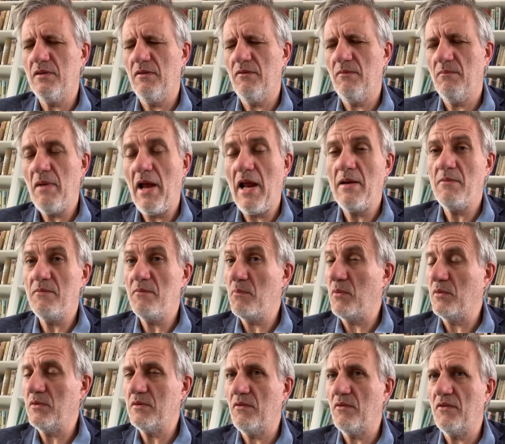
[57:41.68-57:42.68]
many
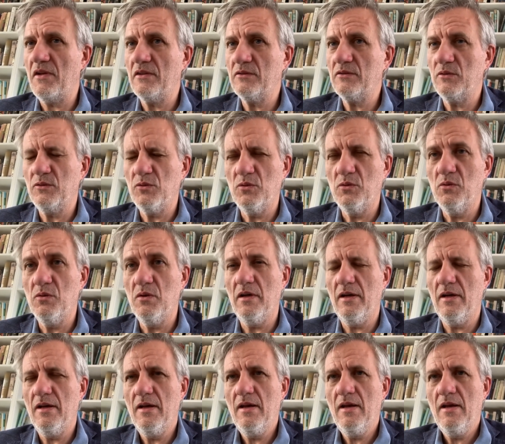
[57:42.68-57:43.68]
important things to
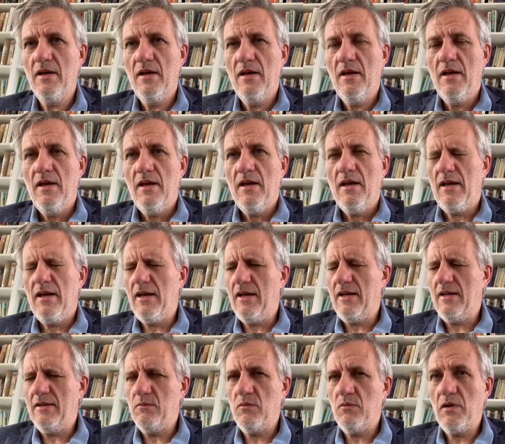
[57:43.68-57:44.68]
do.
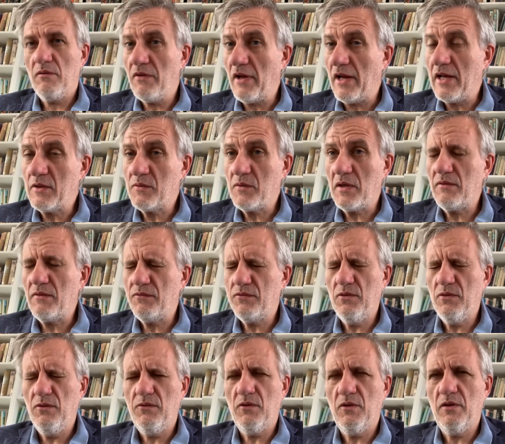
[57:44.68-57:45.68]
And we are very
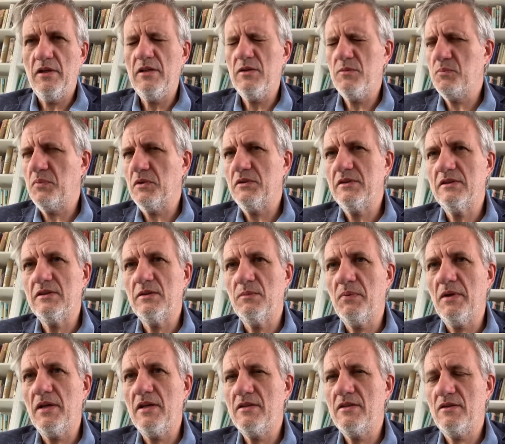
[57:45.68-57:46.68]
grateful for his
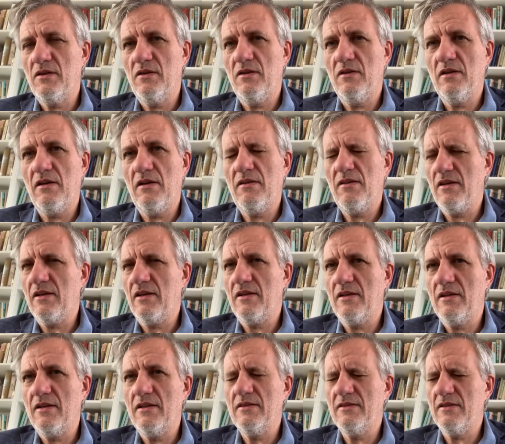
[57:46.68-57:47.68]
participation. I think
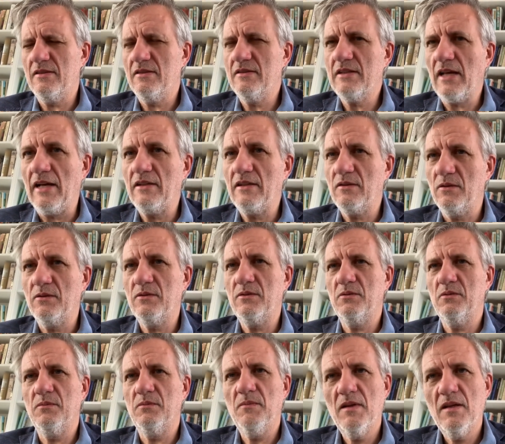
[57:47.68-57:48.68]
he's entitled
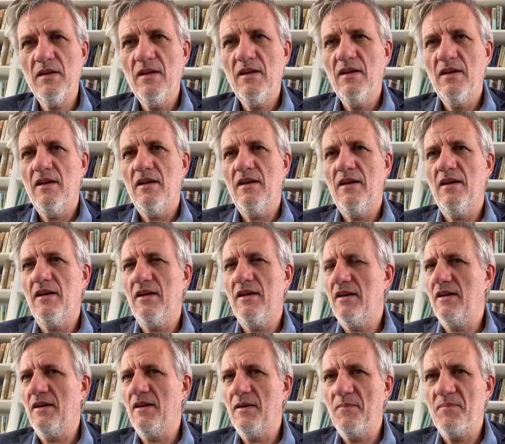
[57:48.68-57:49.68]
to,
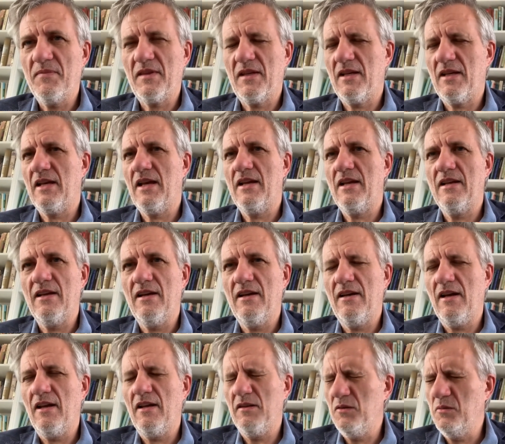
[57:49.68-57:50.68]
again,
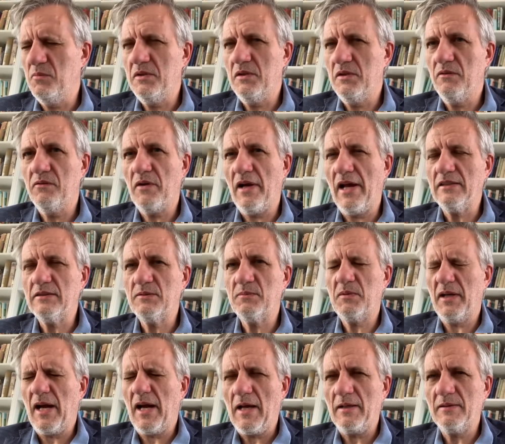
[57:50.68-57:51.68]
a little bit of rest
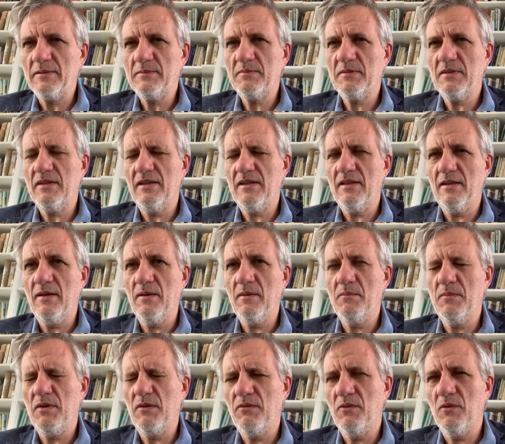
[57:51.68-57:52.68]
perhaps
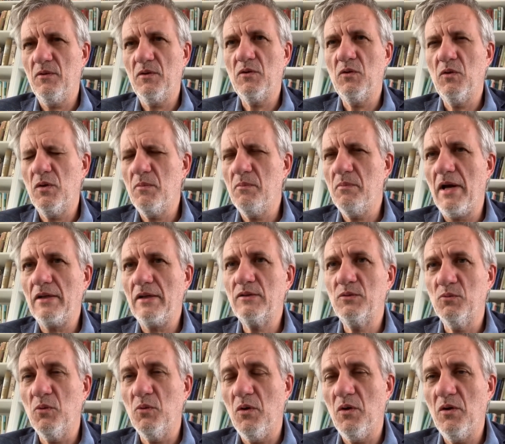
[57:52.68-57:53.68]
before going back
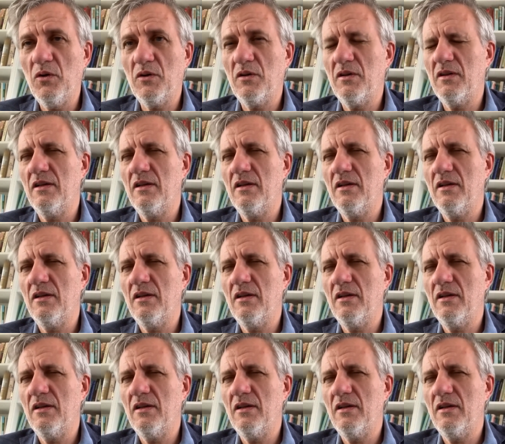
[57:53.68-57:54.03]
to work.